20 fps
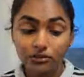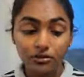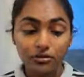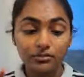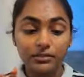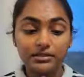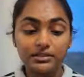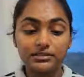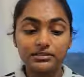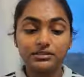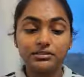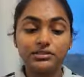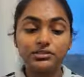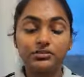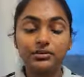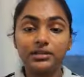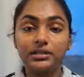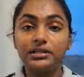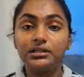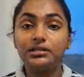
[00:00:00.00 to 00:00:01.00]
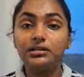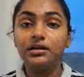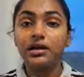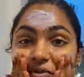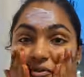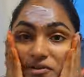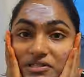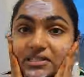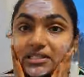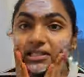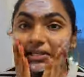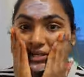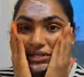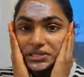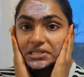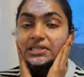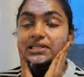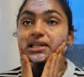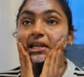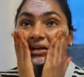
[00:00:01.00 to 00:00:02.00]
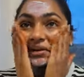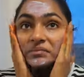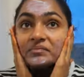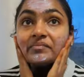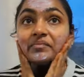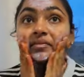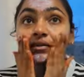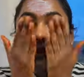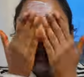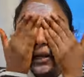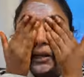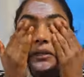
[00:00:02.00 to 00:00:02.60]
Out on my sunscreen. I was in India.